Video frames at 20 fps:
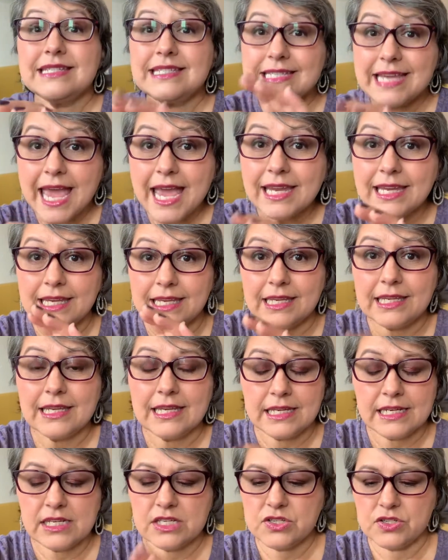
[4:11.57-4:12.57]
tacky
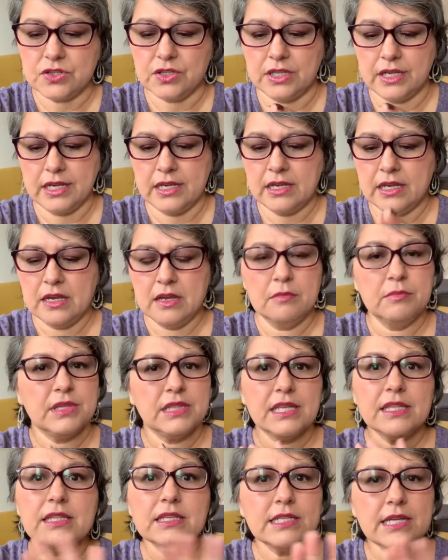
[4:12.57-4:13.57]
initially, but
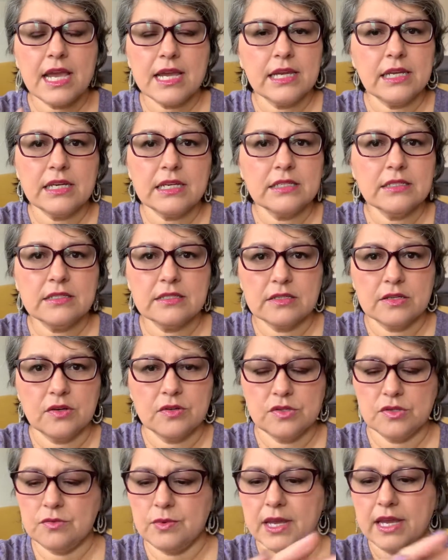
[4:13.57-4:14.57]
then the tackiness
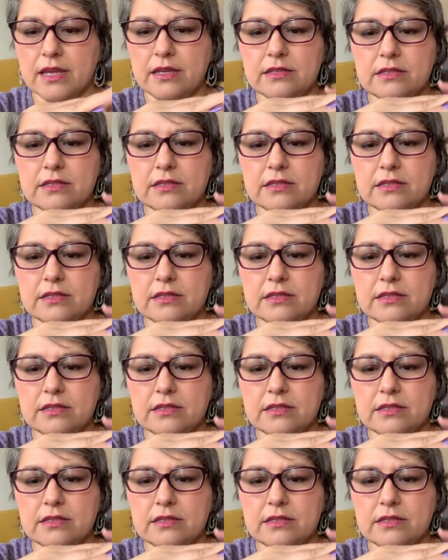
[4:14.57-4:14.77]
goes away.